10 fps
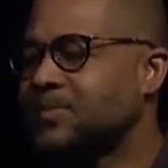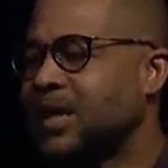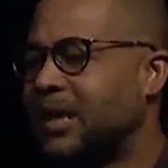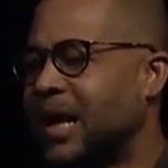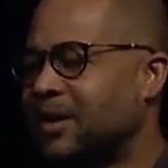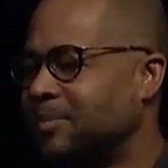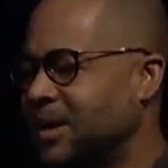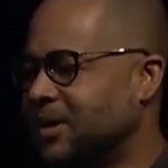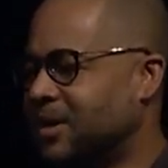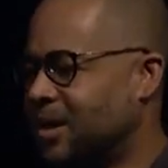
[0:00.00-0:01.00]
Now, I don't
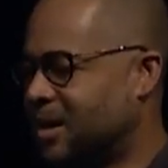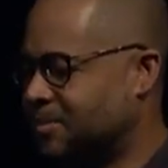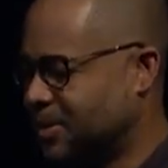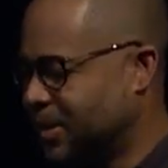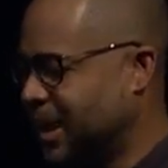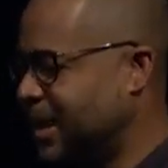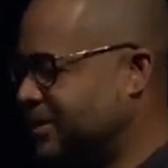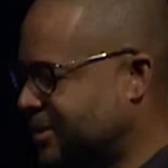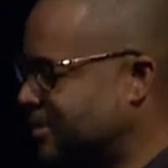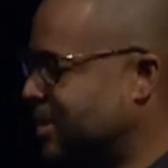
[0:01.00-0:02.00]
mean no harm, but when an
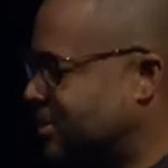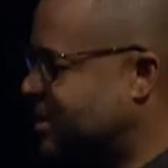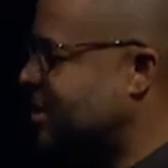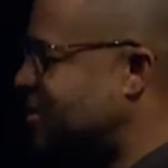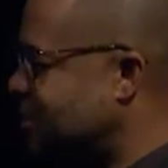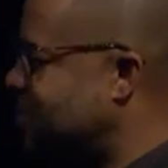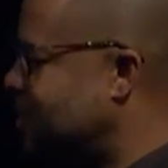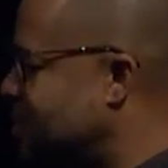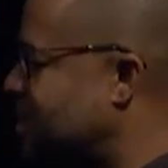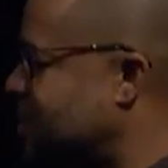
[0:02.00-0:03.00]
80-something year old tells you she
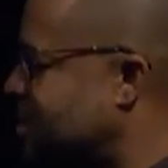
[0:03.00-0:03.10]
was just